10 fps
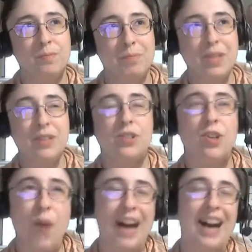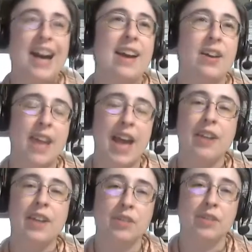be so high on
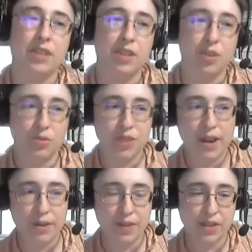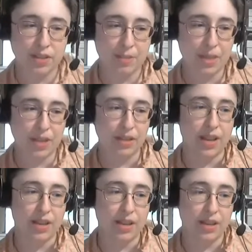accuracy that you sacrifice something
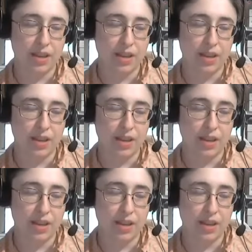like